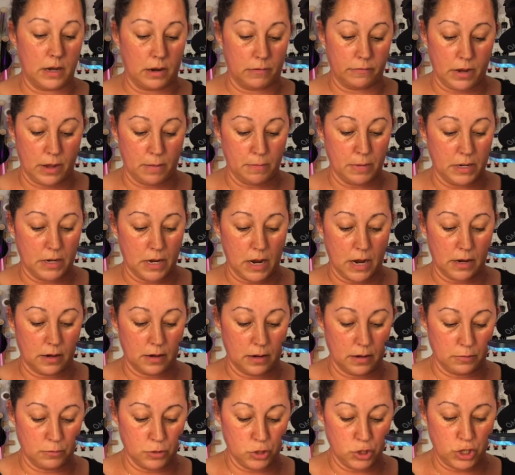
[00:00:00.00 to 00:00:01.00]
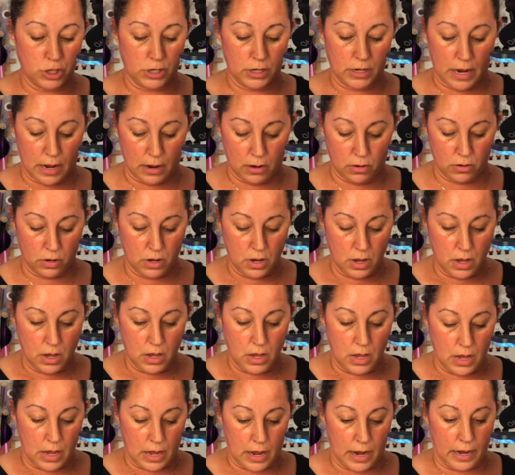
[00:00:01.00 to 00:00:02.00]
I've got my die cutting machine out,
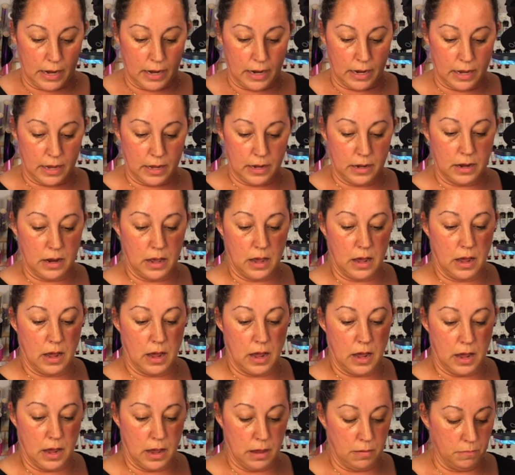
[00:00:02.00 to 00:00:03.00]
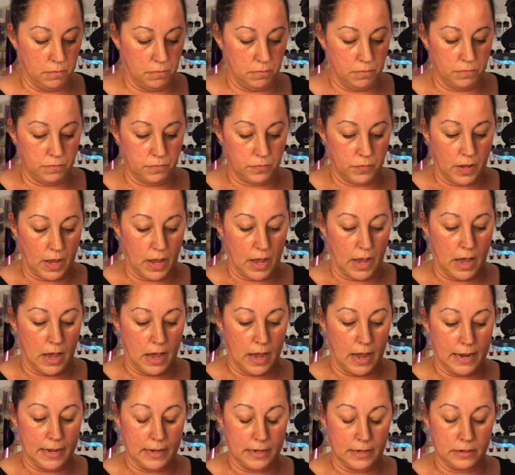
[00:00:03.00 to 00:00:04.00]
and
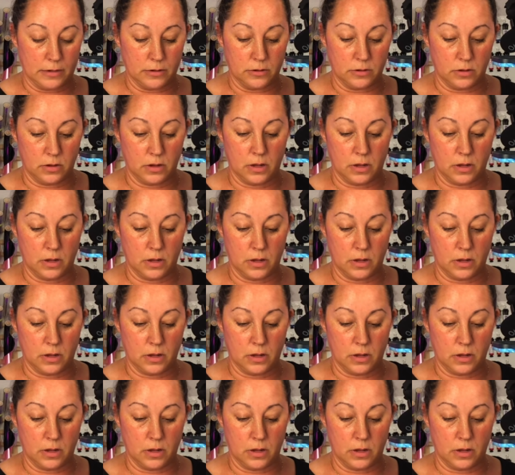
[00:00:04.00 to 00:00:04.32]
I